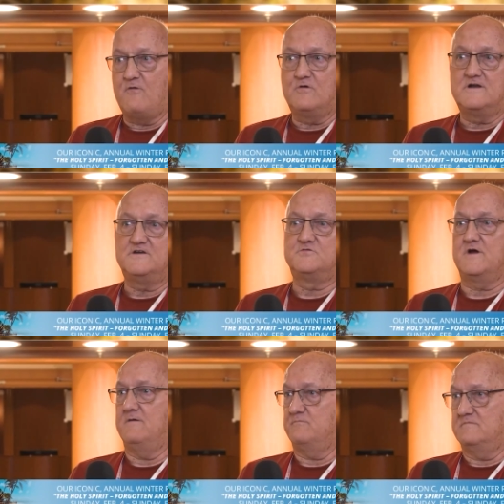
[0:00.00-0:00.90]
I wouldn't
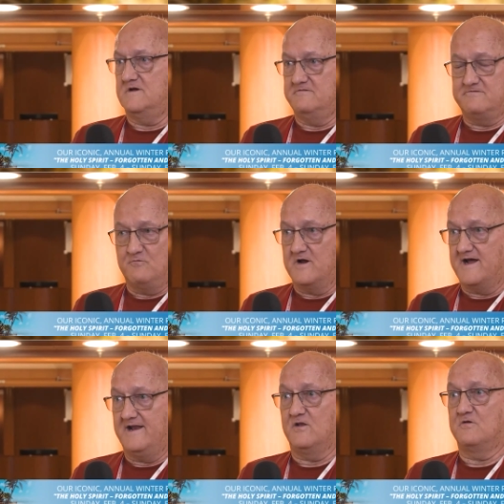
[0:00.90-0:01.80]
have dreamt of
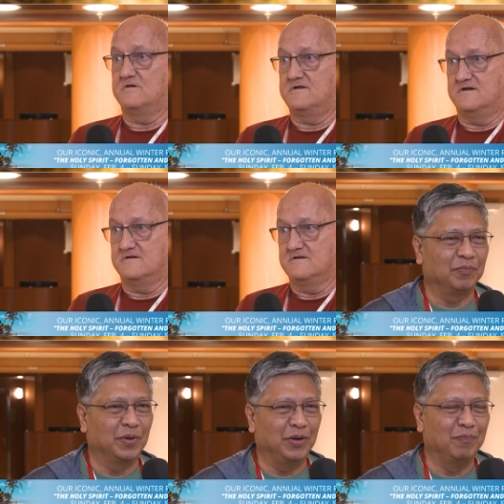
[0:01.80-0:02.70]
what I learned here.
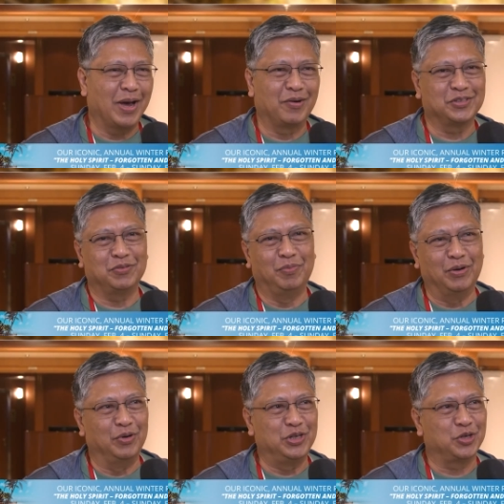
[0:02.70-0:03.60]
My batteries
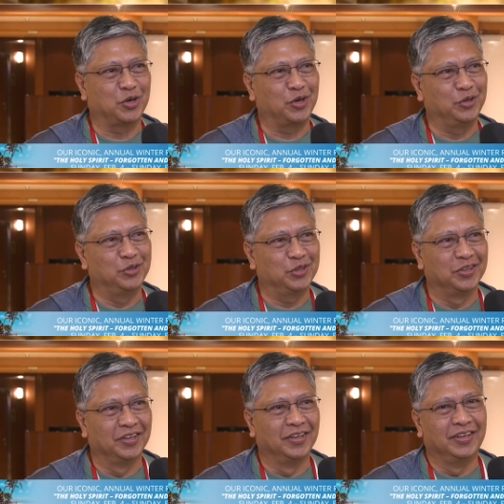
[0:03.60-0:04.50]
have been recharged
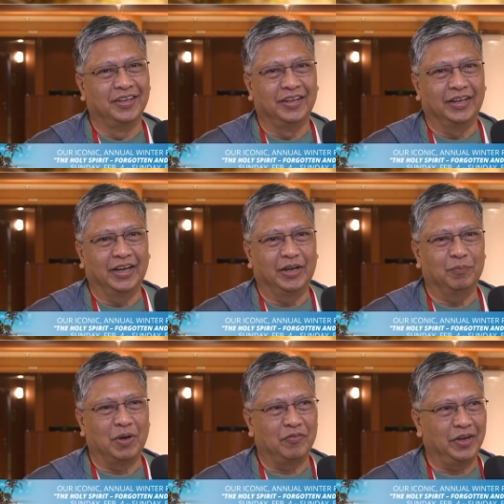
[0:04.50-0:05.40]

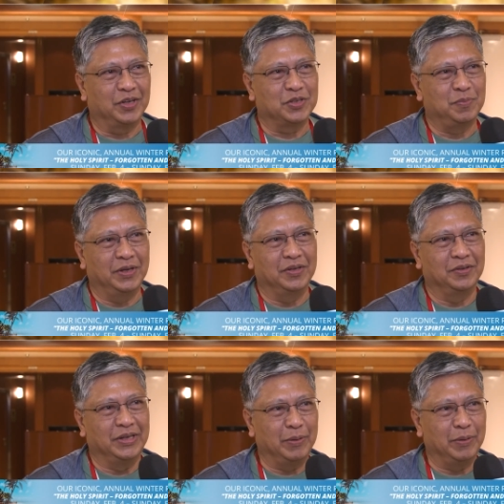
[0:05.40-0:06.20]
and my faith has been